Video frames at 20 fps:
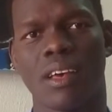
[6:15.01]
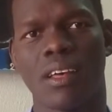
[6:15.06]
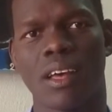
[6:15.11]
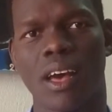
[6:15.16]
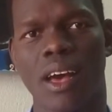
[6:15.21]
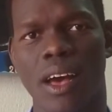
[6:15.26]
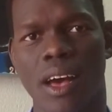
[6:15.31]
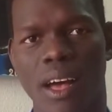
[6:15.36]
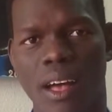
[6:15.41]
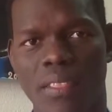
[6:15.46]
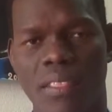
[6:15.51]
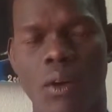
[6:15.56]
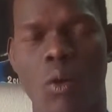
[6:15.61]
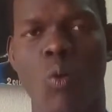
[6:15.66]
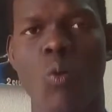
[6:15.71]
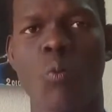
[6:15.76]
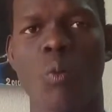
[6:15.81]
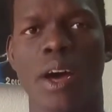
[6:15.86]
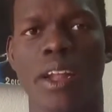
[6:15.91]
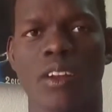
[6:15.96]
uh, the
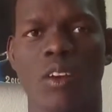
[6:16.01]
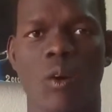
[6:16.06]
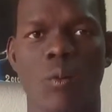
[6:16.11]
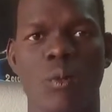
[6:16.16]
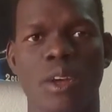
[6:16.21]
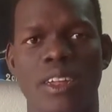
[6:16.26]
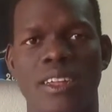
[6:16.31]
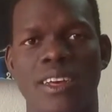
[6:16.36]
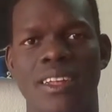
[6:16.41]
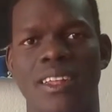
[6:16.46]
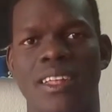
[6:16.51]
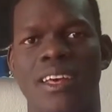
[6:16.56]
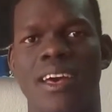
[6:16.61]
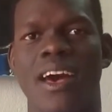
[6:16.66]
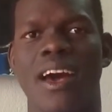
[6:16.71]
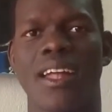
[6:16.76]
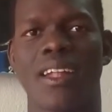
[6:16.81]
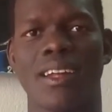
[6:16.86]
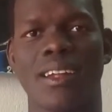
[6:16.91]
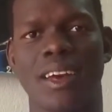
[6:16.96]
woman committed
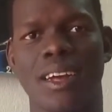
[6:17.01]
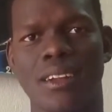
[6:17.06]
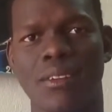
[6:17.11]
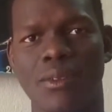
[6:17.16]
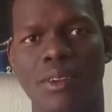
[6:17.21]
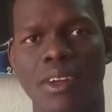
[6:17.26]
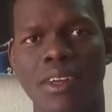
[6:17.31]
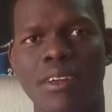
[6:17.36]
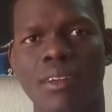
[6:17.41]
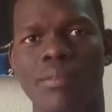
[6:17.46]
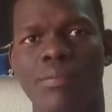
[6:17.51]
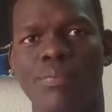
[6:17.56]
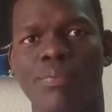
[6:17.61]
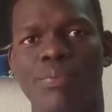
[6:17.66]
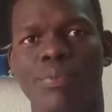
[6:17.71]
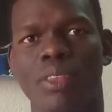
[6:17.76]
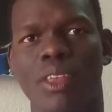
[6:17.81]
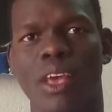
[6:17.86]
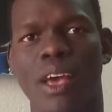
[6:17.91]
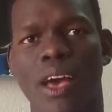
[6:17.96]
an adultery
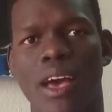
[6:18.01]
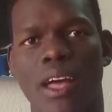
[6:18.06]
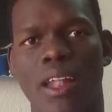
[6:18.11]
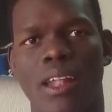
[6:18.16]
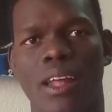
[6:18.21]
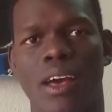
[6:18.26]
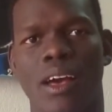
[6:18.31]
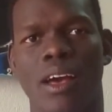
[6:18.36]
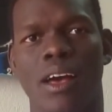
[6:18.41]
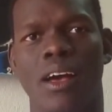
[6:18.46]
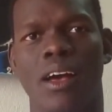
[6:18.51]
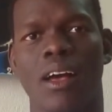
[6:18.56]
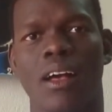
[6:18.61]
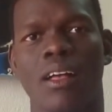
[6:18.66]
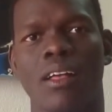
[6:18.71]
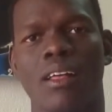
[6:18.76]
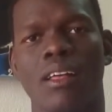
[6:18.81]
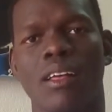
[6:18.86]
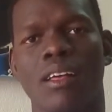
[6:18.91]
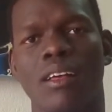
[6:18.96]
and uh,
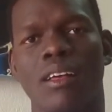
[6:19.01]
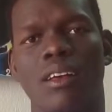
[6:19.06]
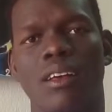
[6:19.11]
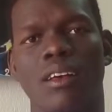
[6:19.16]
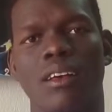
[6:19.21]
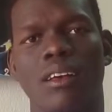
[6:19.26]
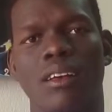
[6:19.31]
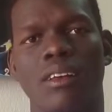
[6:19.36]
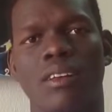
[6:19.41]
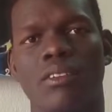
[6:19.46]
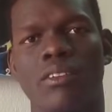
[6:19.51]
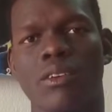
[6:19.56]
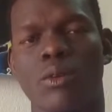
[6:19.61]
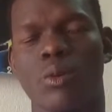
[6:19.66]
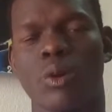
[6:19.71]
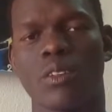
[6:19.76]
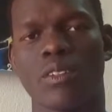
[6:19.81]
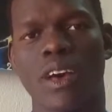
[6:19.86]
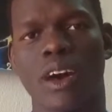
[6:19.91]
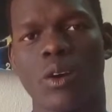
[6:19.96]
she
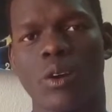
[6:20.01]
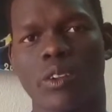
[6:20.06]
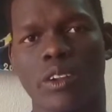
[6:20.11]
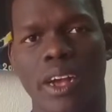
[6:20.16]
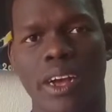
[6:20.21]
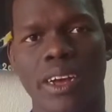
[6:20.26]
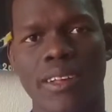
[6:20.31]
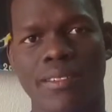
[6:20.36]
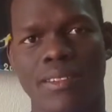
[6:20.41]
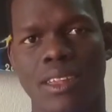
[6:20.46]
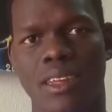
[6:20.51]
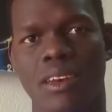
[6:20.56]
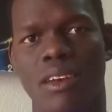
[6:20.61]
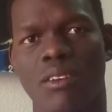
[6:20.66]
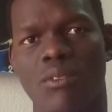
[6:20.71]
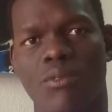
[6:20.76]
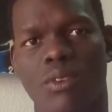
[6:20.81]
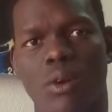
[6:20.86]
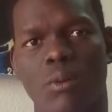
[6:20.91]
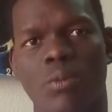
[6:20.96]
was outcast
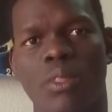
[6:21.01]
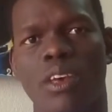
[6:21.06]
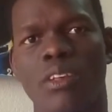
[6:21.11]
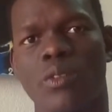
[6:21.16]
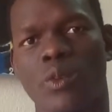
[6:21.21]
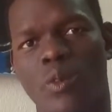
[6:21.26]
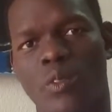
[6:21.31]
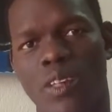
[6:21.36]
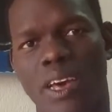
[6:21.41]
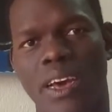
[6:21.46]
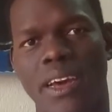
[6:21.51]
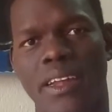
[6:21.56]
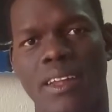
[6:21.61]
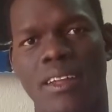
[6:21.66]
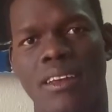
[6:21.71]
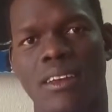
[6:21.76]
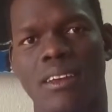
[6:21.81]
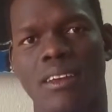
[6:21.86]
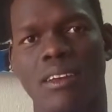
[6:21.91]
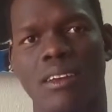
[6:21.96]
from the
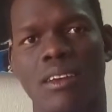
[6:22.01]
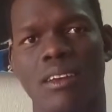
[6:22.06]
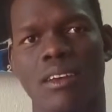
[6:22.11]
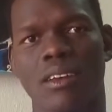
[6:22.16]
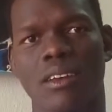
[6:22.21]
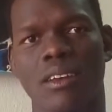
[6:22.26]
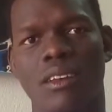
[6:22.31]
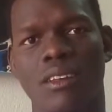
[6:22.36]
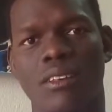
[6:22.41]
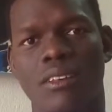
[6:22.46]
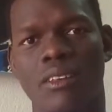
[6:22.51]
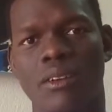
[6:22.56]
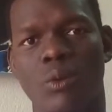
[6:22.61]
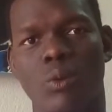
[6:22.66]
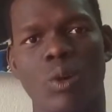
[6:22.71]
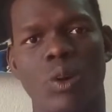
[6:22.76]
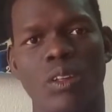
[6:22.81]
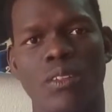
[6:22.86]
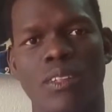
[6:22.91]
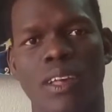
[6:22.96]
society. She
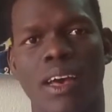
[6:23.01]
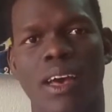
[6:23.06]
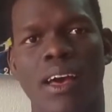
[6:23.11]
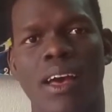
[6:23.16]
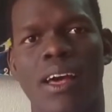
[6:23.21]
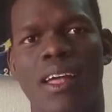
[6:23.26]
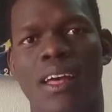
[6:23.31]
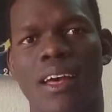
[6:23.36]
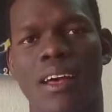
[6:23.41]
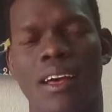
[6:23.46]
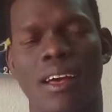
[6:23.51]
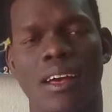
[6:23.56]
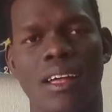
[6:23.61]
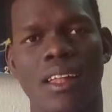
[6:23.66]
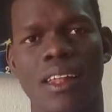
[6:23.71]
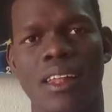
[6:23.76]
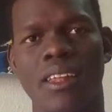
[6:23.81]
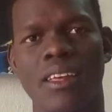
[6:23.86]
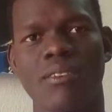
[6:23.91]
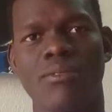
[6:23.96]
was uh,
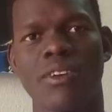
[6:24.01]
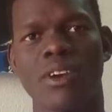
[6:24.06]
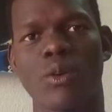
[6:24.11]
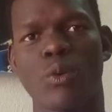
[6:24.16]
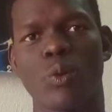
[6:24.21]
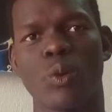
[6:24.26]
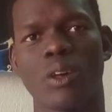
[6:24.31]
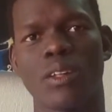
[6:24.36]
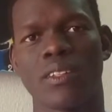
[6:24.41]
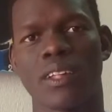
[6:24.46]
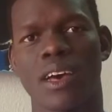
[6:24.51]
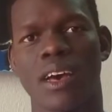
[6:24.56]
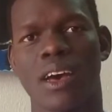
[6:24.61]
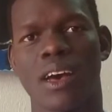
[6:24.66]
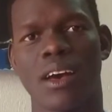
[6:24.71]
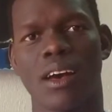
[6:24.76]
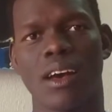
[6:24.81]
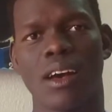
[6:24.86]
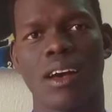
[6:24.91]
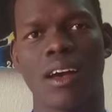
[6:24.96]
living with uh,
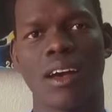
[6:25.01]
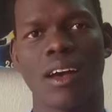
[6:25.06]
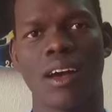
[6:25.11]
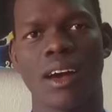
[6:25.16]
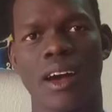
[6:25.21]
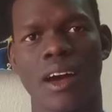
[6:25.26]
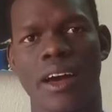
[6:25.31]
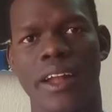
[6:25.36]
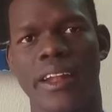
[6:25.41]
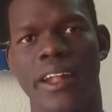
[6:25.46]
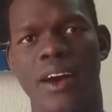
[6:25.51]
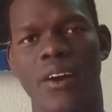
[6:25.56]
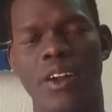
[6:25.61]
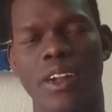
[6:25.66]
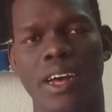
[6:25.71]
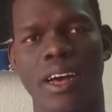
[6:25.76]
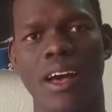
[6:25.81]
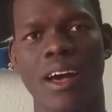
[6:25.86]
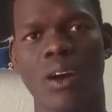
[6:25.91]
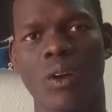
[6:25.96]
her
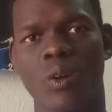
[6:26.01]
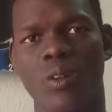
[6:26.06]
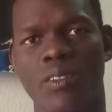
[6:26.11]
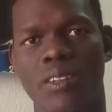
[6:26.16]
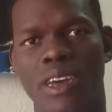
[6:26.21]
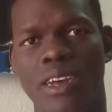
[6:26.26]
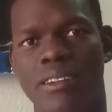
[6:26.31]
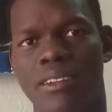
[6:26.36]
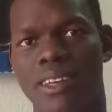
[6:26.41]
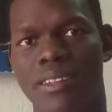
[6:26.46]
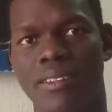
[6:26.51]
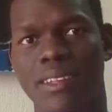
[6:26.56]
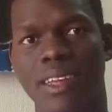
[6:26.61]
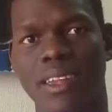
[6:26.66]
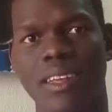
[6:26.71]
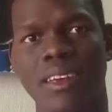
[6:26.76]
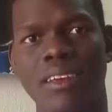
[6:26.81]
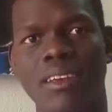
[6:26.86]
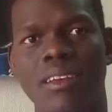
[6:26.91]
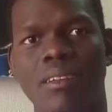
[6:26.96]
daughter outside the
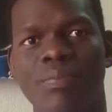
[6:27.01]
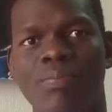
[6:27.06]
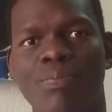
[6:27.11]
city